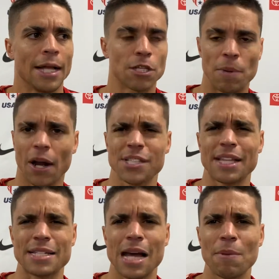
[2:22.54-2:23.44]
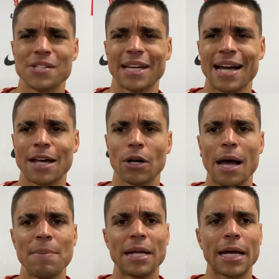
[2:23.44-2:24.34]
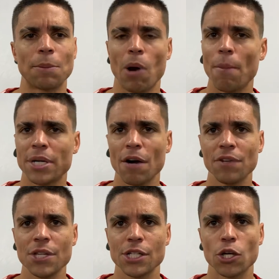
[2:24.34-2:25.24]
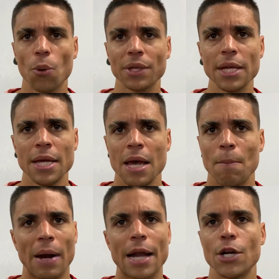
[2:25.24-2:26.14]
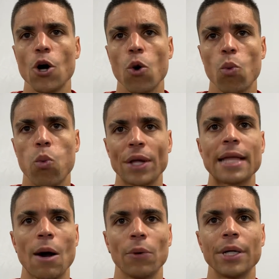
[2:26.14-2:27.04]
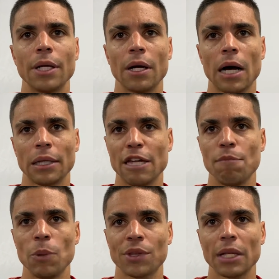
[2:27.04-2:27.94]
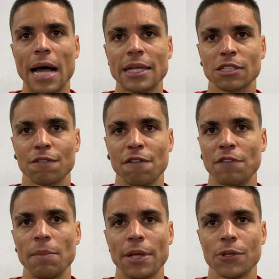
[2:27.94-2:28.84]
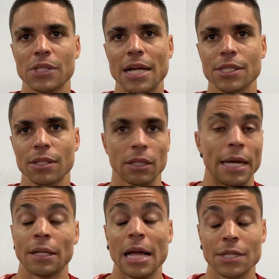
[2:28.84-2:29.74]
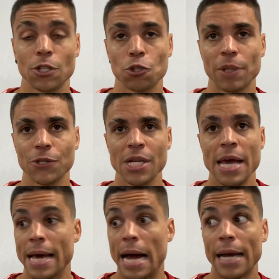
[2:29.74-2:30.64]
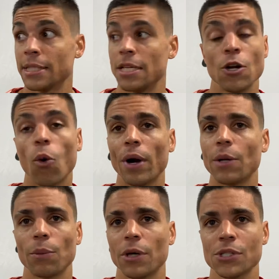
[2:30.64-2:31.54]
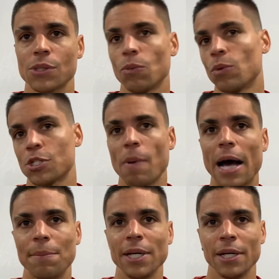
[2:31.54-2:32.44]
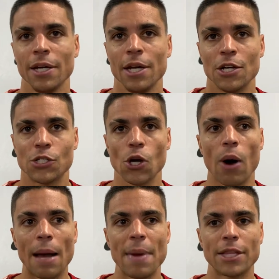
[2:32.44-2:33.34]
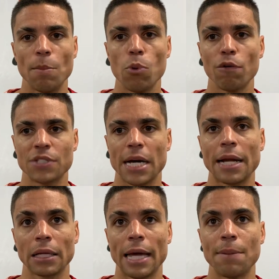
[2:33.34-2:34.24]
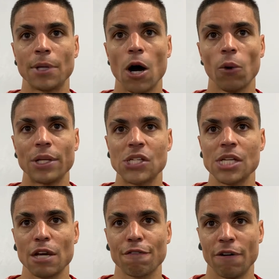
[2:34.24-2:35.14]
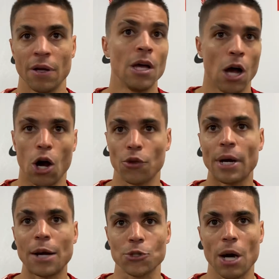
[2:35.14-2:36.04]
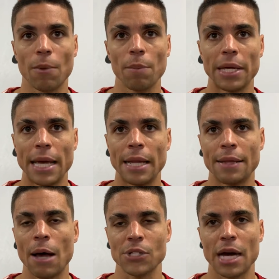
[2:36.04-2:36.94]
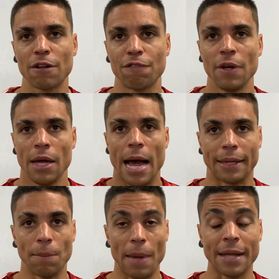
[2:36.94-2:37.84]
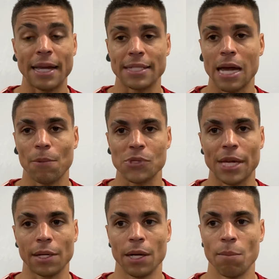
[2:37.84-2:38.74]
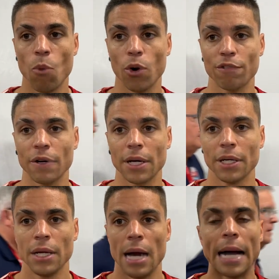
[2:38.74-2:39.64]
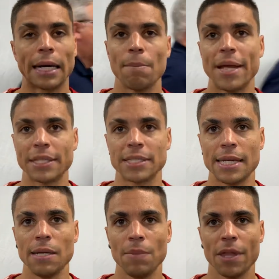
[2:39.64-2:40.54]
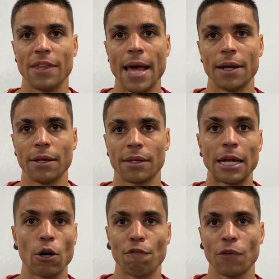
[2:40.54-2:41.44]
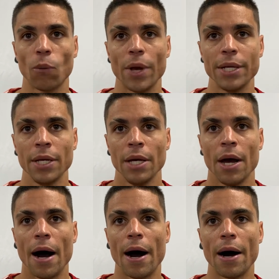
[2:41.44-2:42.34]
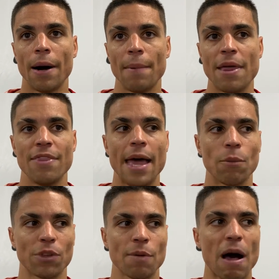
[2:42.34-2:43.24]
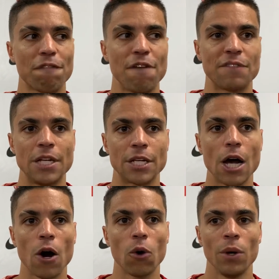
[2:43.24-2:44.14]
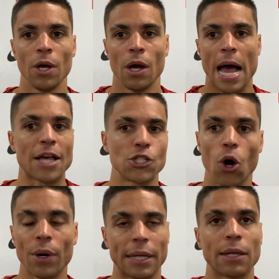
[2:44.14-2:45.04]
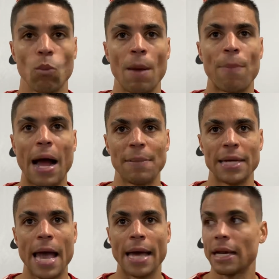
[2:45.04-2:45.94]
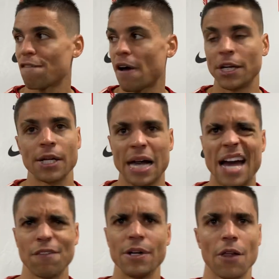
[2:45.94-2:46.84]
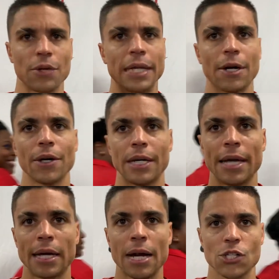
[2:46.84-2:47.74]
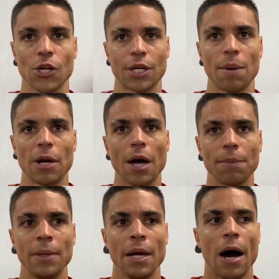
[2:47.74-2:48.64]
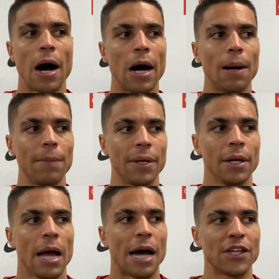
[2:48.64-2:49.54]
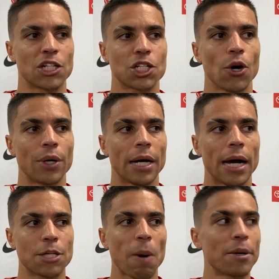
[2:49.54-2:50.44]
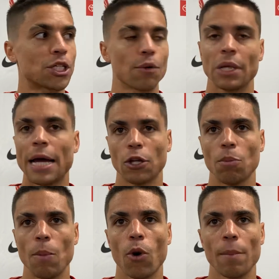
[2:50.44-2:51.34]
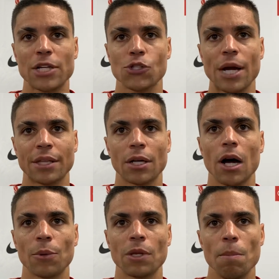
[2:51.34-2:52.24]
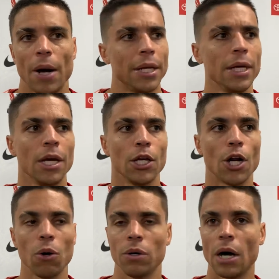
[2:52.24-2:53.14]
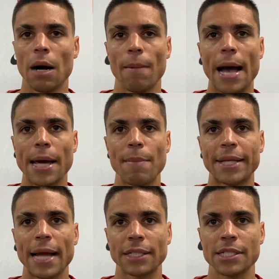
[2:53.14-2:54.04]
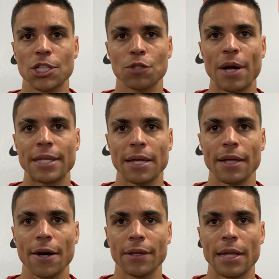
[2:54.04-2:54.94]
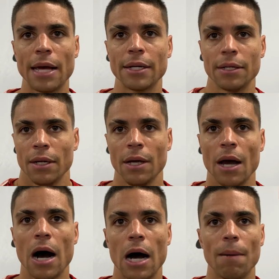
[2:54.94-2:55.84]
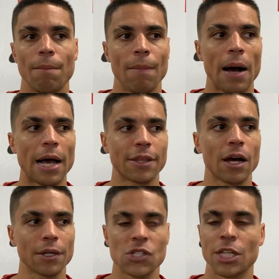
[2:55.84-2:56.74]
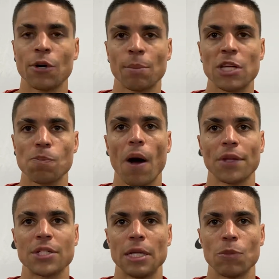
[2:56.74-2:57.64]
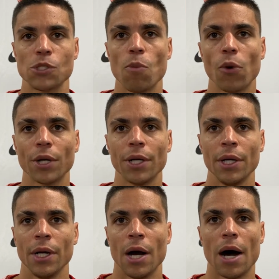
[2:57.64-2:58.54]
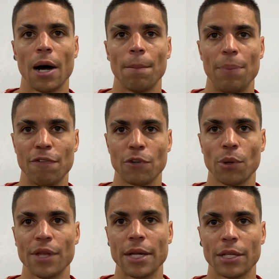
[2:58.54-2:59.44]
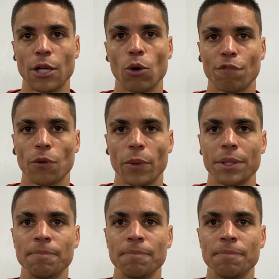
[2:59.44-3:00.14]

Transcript: to be honest, at that time, I was like, I don't. I mean, I could probably cover this and go with it, but I didn't know what that would uh, leave me with the last 50 meters, last in the last 100 meters, and I didn't know where anyone else was behind me. So I made the move to kind of let him go and see if other guys are coming on me, and, and that was kind of at the at that time I was like more of a I got to make this team than then go for the win. Um, and then with about 50 to go, as no one went by me yet, and I found kind of another gear and, and kind of started coming on him. Um, I think it showed. Uh, I should, probably should have relied a little bit more on my strength and gone with them. But you know, um, I had to make that decision right then and there, and and um, I thought securing my spot on the team was more um, pivotal than, than going for the win.